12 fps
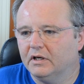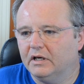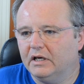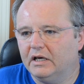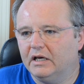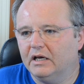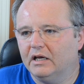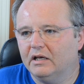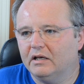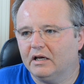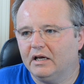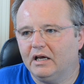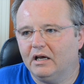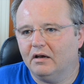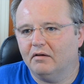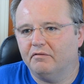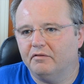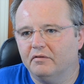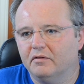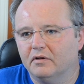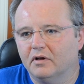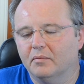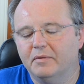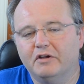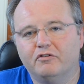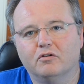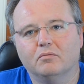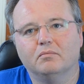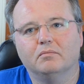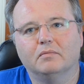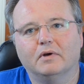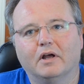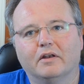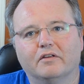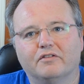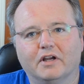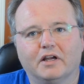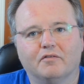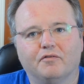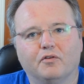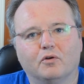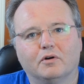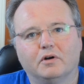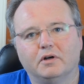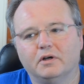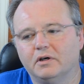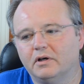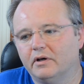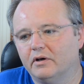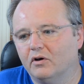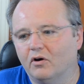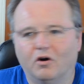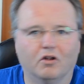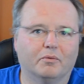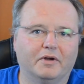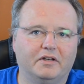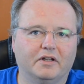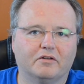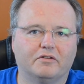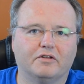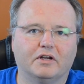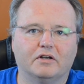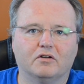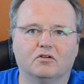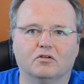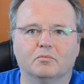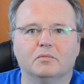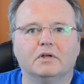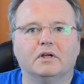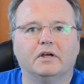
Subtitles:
and I have a bedroom on the second floor all the way at the other side of the home,